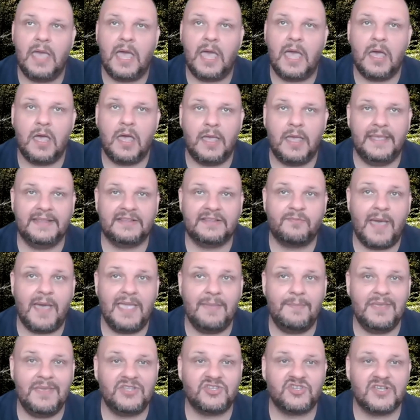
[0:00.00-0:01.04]
Uh, it
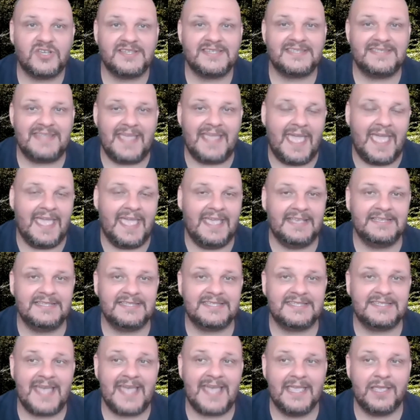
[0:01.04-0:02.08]
might be just a
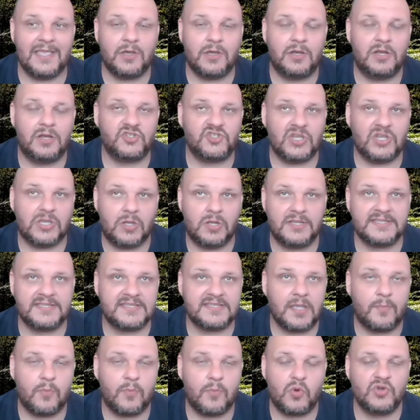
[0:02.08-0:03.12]
psychological
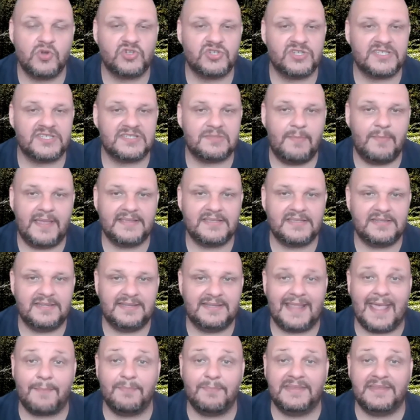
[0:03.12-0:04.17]
subconscious method
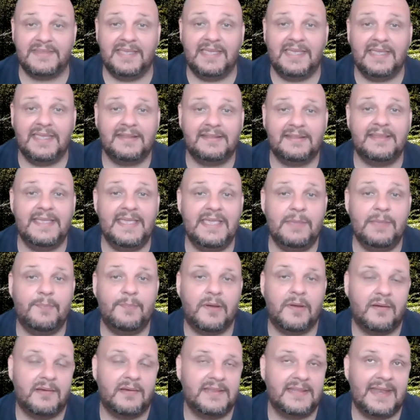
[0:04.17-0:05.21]
that I'm digging
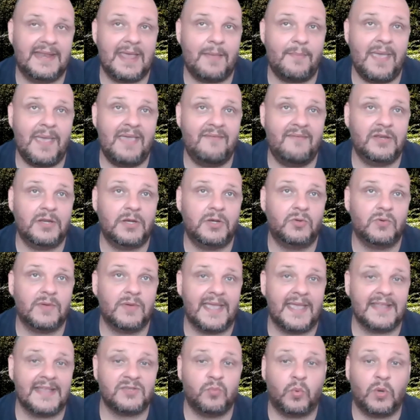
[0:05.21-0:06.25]
deeper and then I'm having a look
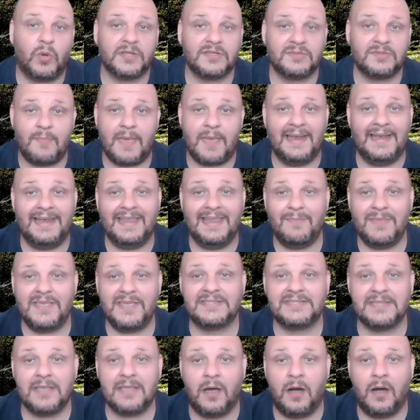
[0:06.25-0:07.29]
at what my
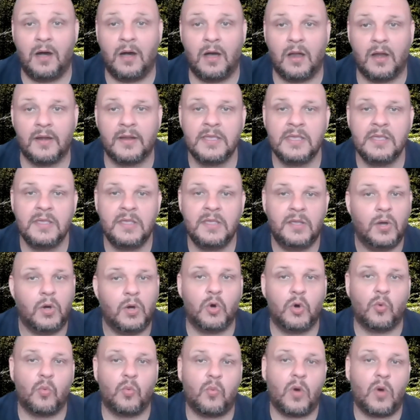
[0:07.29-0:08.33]
limits are
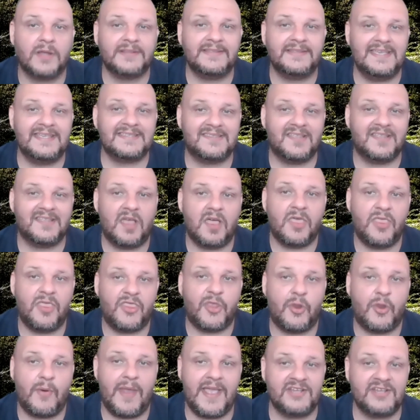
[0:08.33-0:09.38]
or what is the
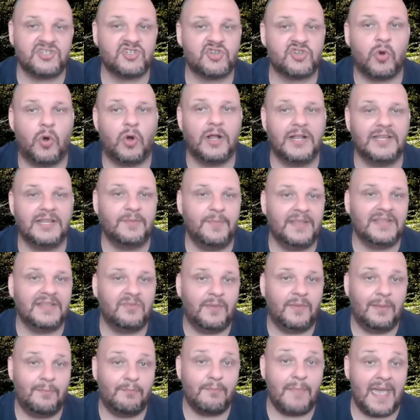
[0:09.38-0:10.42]
threshold
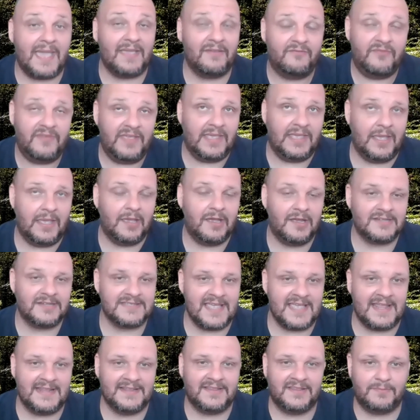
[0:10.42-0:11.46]
between my fears
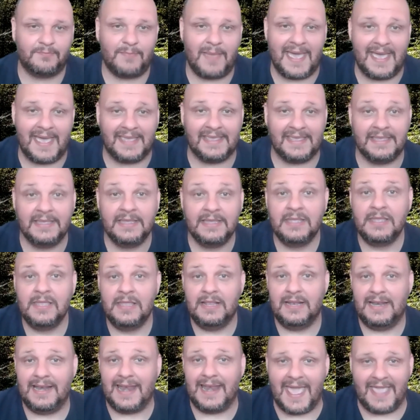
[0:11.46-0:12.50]
and my
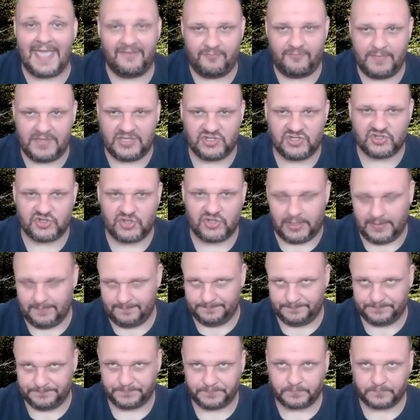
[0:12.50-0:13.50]
life mission.